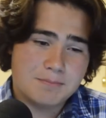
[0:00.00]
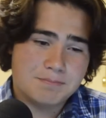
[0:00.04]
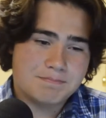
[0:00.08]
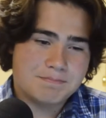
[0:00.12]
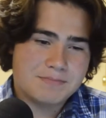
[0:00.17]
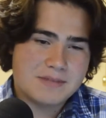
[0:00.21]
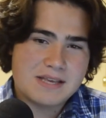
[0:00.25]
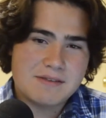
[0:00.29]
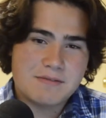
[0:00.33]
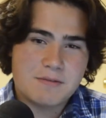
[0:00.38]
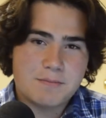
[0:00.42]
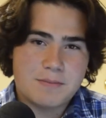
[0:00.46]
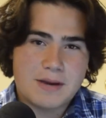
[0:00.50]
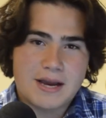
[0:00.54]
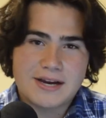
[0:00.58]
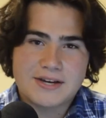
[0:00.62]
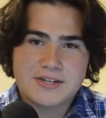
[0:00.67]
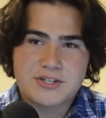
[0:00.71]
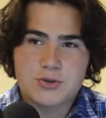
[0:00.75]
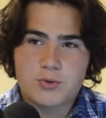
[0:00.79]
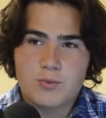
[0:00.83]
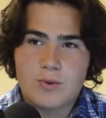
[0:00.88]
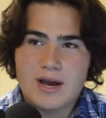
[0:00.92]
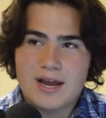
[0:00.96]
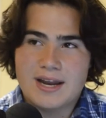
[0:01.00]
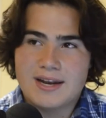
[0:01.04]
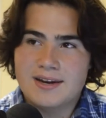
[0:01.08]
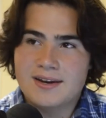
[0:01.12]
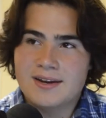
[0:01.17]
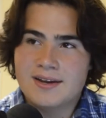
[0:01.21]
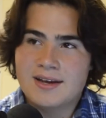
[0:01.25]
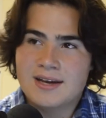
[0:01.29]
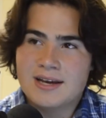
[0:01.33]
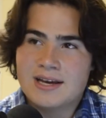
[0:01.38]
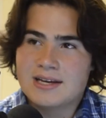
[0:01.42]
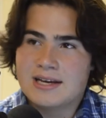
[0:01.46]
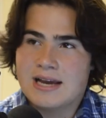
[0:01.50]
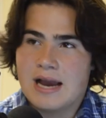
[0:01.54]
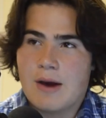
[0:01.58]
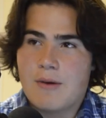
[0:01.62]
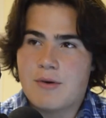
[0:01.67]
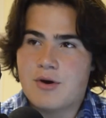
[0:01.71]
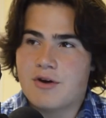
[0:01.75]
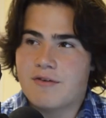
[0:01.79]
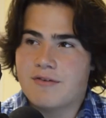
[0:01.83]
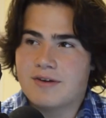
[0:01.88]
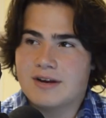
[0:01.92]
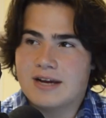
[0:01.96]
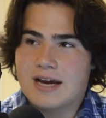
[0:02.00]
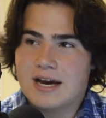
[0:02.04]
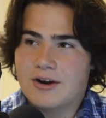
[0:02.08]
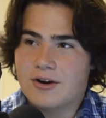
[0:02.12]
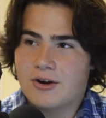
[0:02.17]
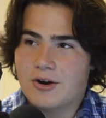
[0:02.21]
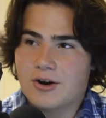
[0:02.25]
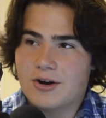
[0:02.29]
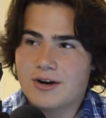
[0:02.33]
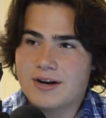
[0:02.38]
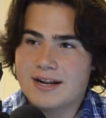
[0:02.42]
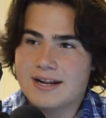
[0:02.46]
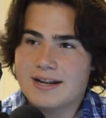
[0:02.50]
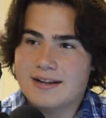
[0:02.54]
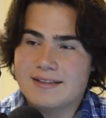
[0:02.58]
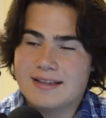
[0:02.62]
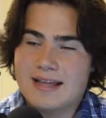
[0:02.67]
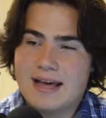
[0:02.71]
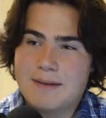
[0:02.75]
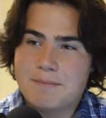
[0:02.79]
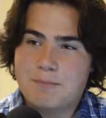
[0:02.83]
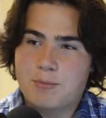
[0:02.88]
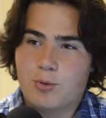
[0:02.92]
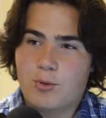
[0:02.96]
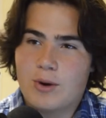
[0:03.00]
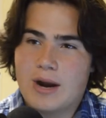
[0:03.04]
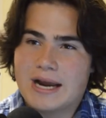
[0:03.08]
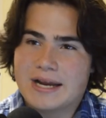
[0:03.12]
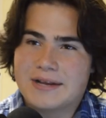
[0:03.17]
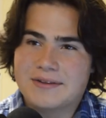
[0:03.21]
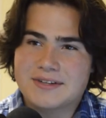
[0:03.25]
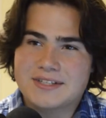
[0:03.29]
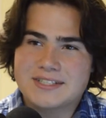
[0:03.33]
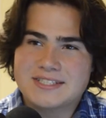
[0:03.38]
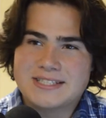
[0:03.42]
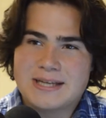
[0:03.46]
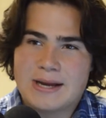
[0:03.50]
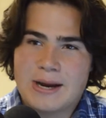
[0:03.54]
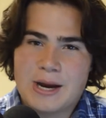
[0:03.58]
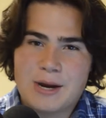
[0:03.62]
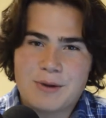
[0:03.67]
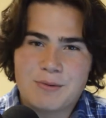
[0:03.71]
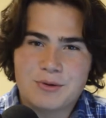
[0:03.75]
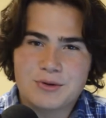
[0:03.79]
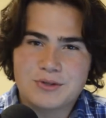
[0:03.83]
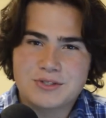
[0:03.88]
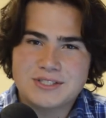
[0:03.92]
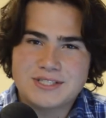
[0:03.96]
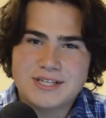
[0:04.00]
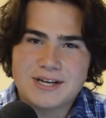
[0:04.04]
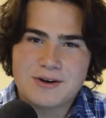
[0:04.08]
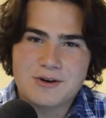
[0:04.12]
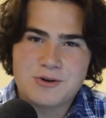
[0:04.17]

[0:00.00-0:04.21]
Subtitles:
Even back to when Kyrie Irving got hurt and that miraculous Terry Rozier,